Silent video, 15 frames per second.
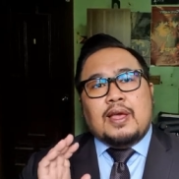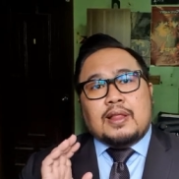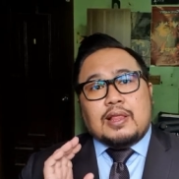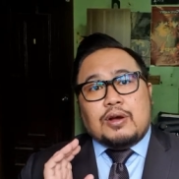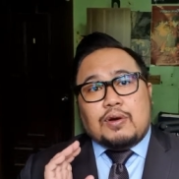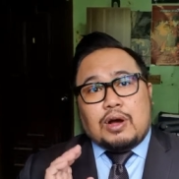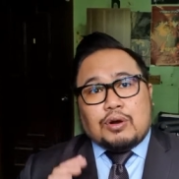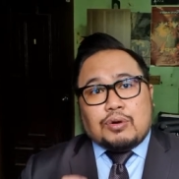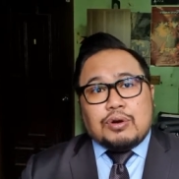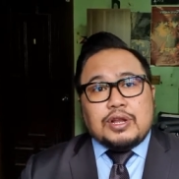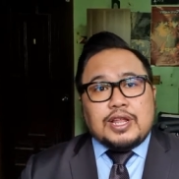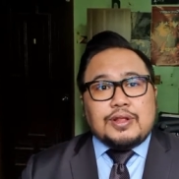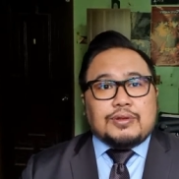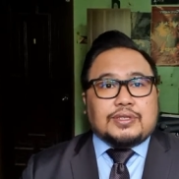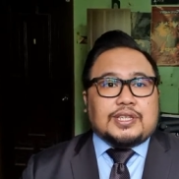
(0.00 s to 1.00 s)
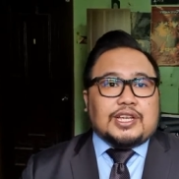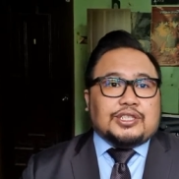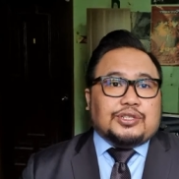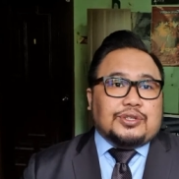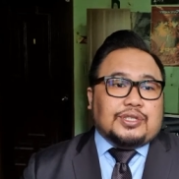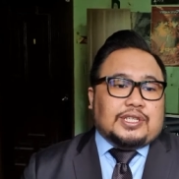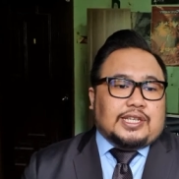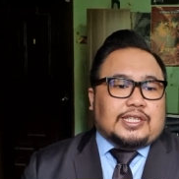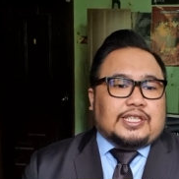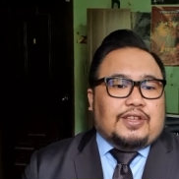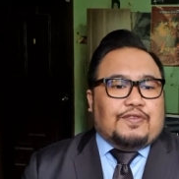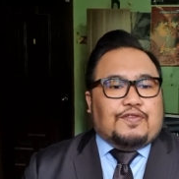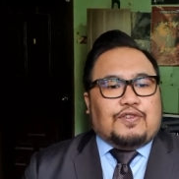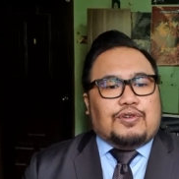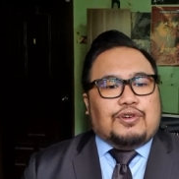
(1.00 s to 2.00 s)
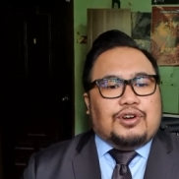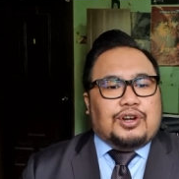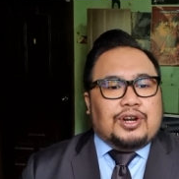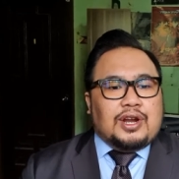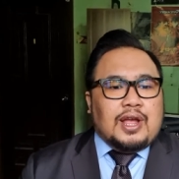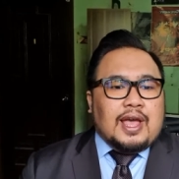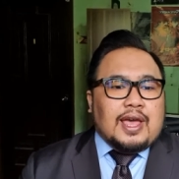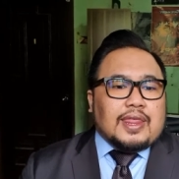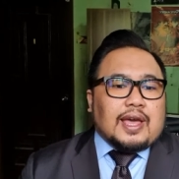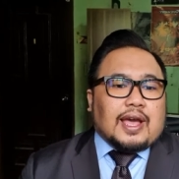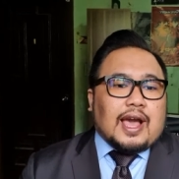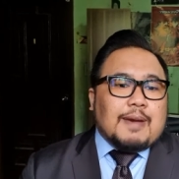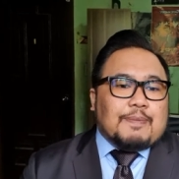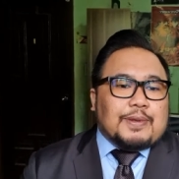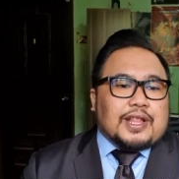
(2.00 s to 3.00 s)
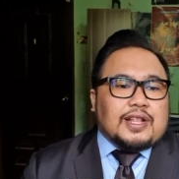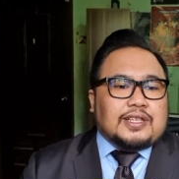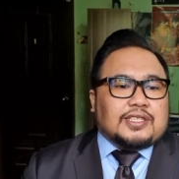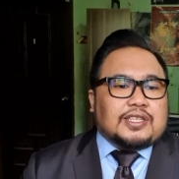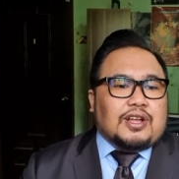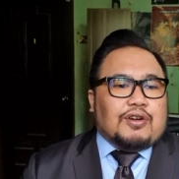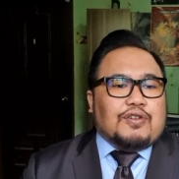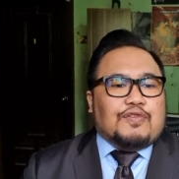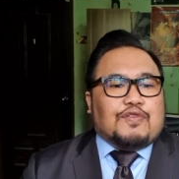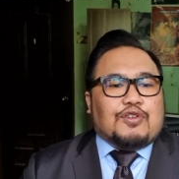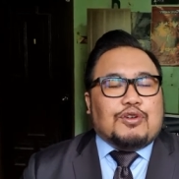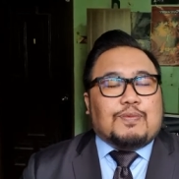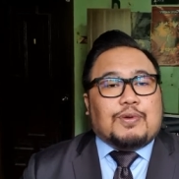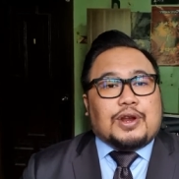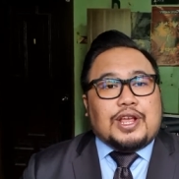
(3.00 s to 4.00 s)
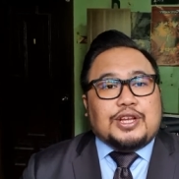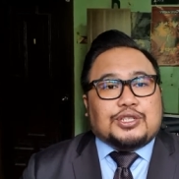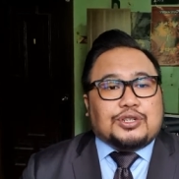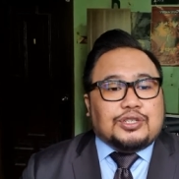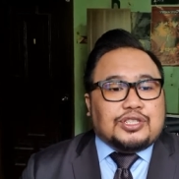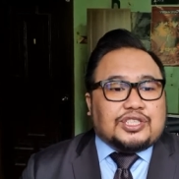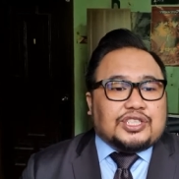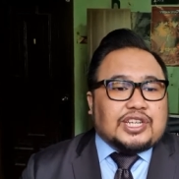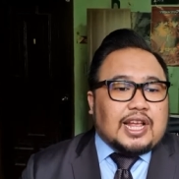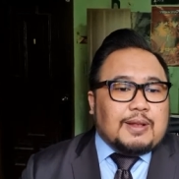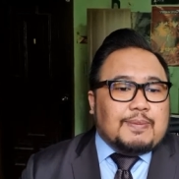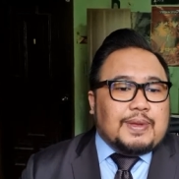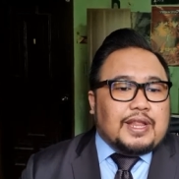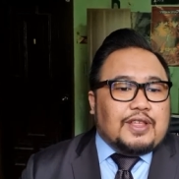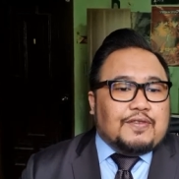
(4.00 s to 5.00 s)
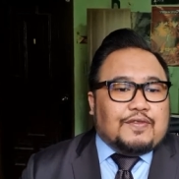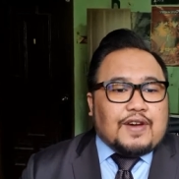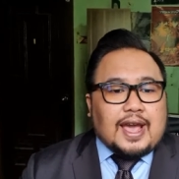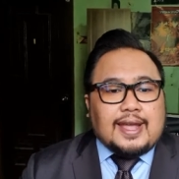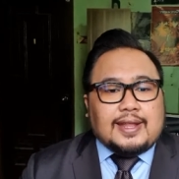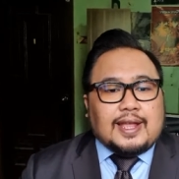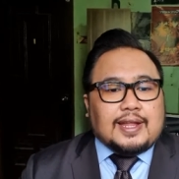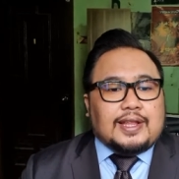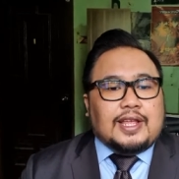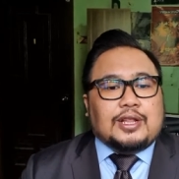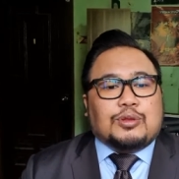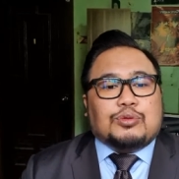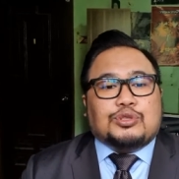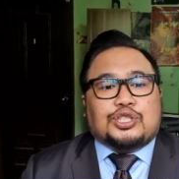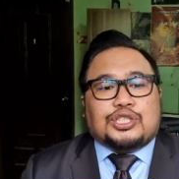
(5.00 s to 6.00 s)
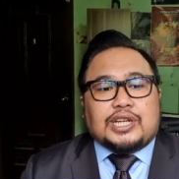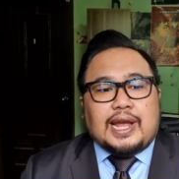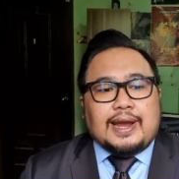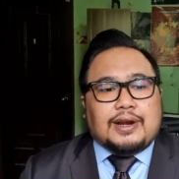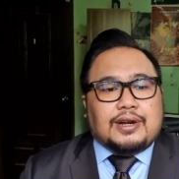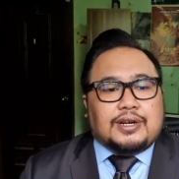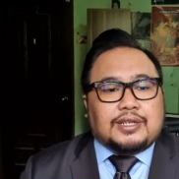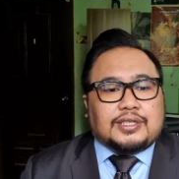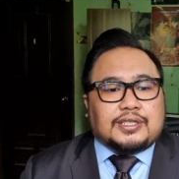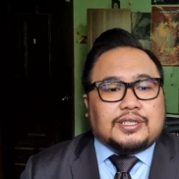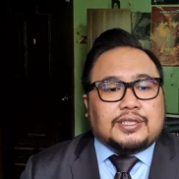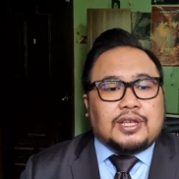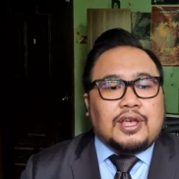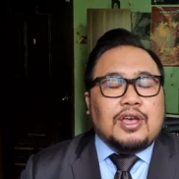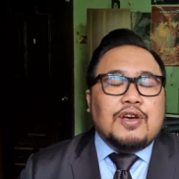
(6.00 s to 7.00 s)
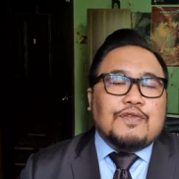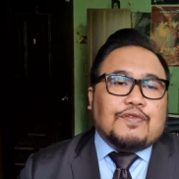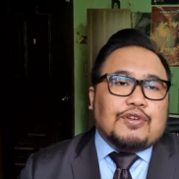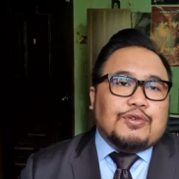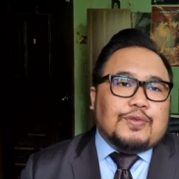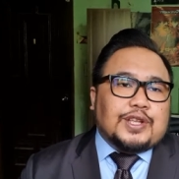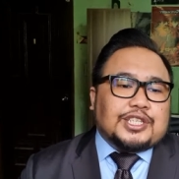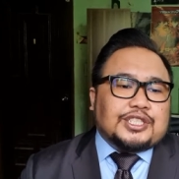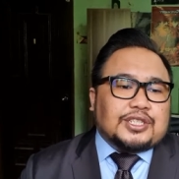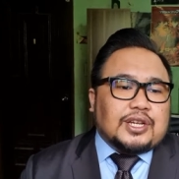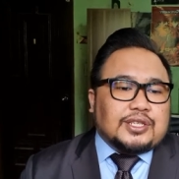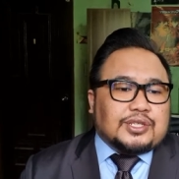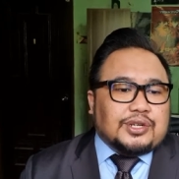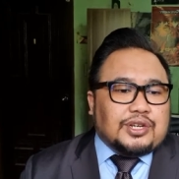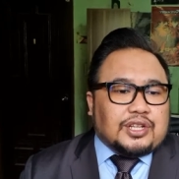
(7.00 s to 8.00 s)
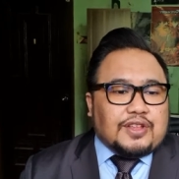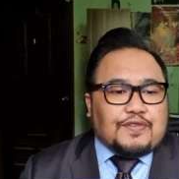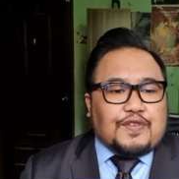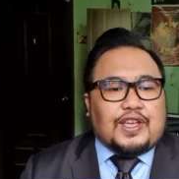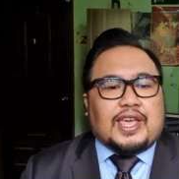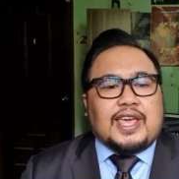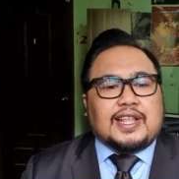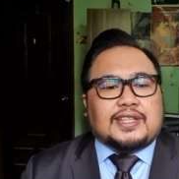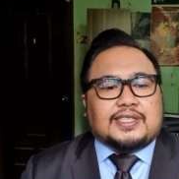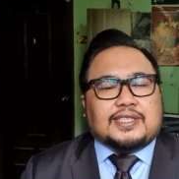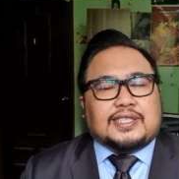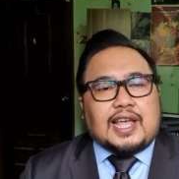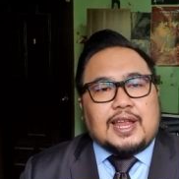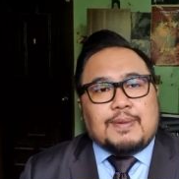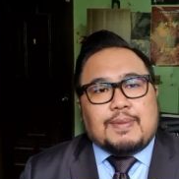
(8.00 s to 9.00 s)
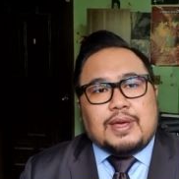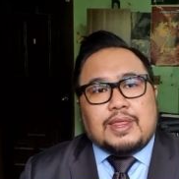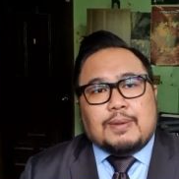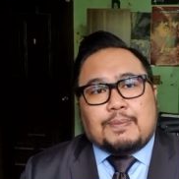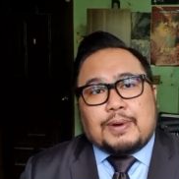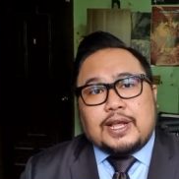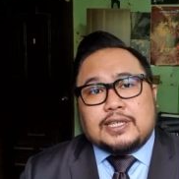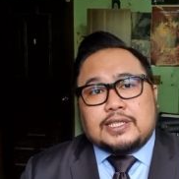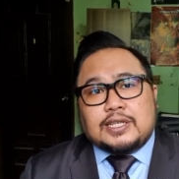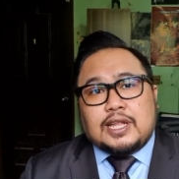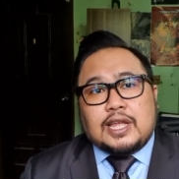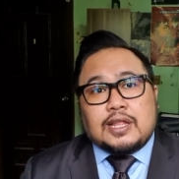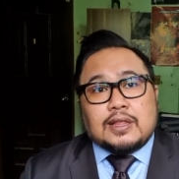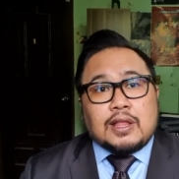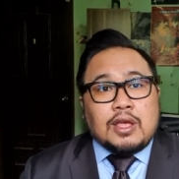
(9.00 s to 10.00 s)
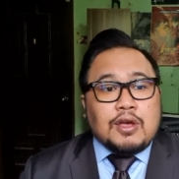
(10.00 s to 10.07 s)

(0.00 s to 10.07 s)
Now, according to Section 64, the capital stock of corporations shall be divided into shares for which certificates signed by the President